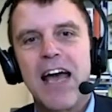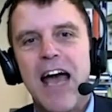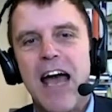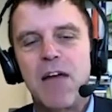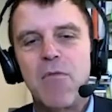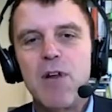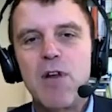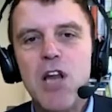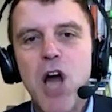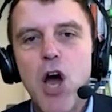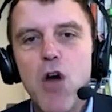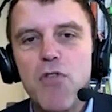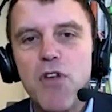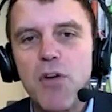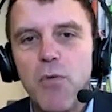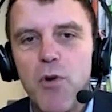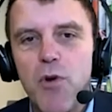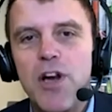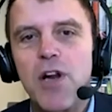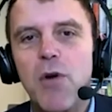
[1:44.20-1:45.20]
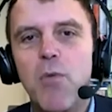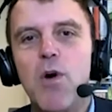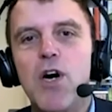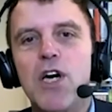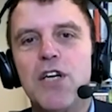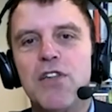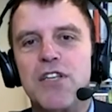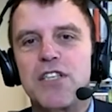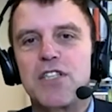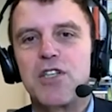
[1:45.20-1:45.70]
And we know that we're in a
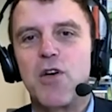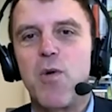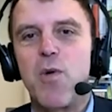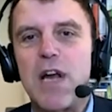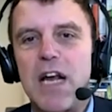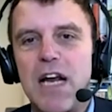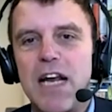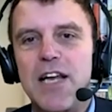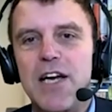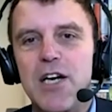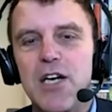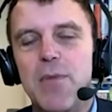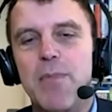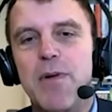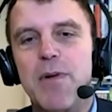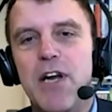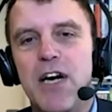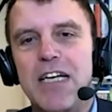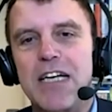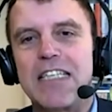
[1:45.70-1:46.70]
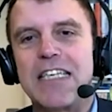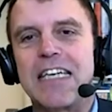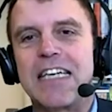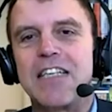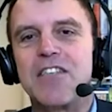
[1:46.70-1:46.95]
world that's quickly urbanizing.